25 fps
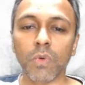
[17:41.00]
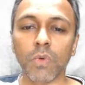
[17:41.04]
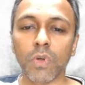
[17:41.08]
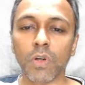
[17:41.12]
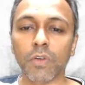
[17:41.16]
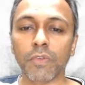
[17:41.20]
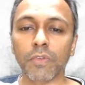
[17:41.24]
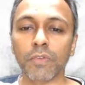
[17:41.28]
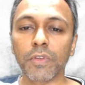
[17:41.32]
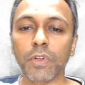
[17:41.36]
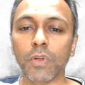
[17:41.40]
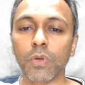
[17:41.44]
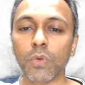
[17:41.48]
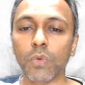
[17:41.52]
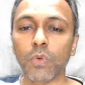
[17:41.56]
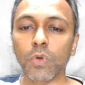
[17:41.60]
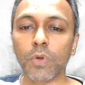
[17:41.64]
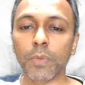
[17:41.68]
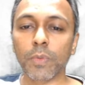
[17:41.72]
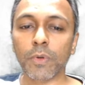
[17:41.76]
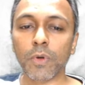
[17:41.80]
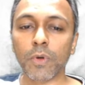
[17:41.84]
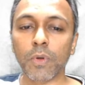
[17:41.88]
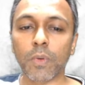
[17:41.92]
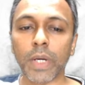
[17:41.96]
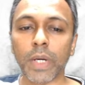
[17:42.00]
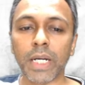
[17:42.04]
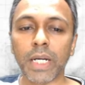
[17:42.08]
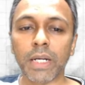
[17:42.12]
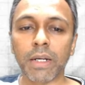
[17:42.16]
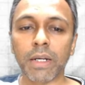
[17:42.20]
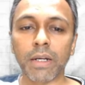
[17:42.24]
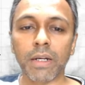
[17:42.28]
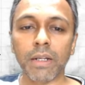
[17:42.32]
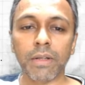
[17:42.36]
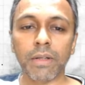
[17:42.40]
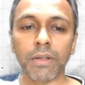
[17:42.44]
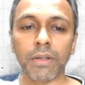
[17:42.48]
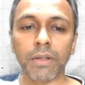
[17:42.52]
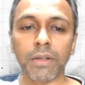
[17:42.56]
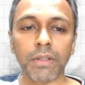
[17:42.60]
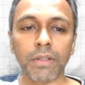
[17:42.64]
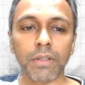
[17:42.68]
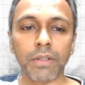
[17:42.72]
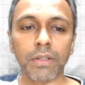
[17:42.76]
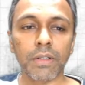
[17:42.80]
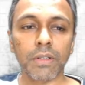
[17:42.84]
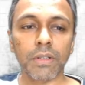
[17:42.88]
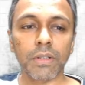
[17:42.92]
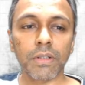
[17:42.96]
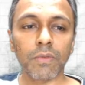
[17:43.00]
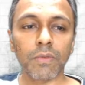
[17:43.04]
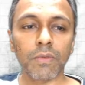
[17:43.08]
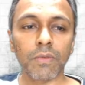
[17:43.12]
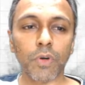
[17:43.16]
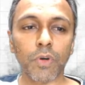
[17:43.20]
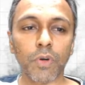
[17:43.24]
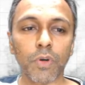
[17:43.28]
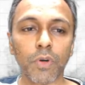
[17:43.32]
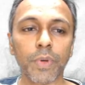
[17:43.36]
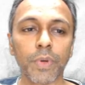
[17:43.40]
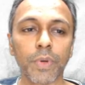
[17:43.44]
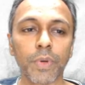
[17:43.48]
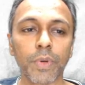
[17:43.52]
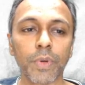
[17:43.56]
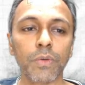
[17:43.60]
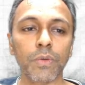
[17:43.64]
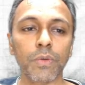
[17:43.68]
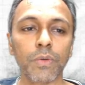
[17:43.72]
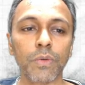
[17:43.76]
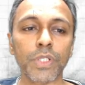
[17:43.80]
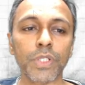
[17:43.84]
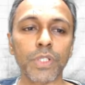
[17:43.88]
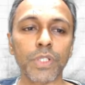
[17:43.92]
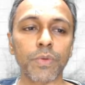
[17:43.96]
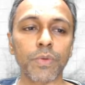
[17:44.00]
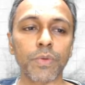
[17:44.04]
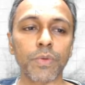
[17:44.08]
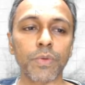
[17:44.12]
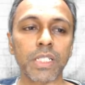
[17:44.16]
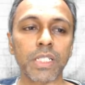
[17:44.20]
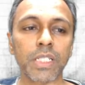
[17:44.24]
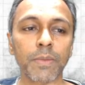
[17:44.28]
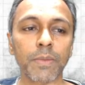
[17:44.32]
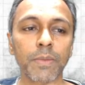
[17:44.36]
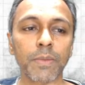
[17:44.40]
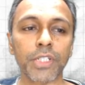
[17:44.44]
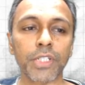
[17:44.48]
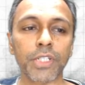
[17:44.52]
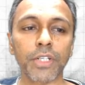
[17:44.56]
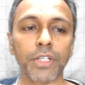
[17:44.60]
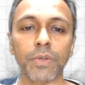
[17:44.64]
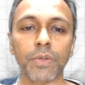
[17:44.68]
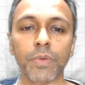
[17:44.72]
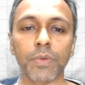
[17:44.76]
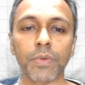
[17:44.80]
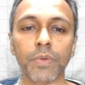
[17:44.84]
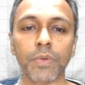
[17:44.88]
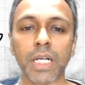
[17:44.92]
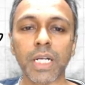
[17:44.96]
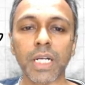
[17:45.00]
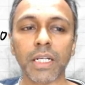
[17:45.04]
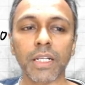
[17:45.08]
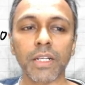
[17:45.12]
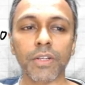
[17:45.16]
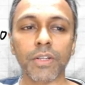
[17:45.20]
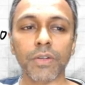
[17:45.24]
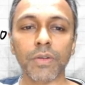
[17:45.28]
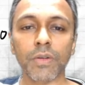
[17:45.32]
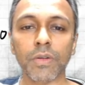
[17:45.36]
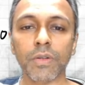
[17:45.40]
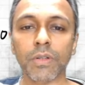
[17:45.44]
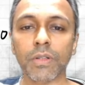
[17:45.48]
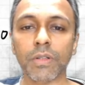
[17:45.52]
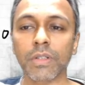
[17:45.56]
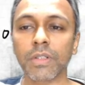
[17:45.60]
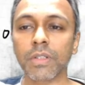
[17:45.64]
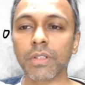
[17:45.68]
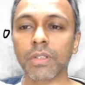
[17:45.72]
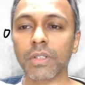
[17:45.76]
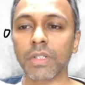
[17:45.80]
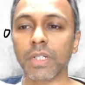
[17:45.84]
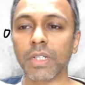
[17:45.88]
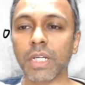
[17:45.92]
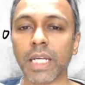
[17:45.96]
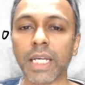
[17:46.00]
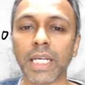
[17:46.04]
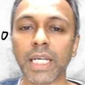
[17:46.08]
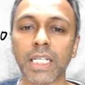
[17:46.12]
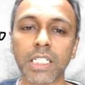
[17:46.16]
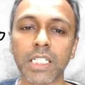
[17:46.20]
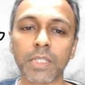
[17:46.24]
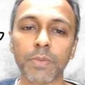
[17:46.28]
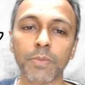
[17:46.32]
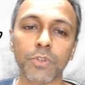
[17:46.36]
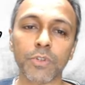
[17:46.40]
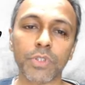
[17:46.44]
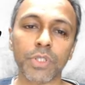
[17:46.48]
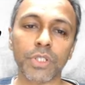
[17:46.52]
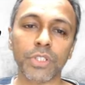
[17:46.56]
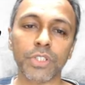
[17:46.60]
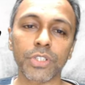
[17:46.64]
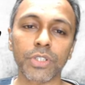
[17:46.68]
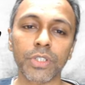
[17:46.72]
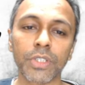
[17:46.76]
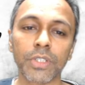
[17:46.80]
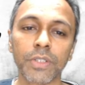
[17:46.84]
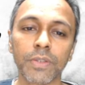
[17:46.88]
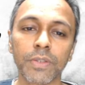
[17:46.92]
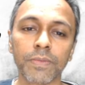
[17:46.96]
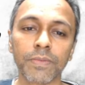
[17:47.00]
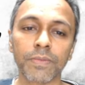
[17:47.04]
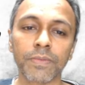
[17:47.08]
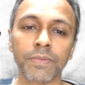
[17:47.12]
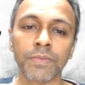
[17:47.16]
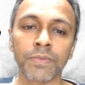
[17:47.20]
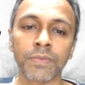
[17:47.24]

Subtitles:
one of the root provided, what you can do is you can substitute that in your x position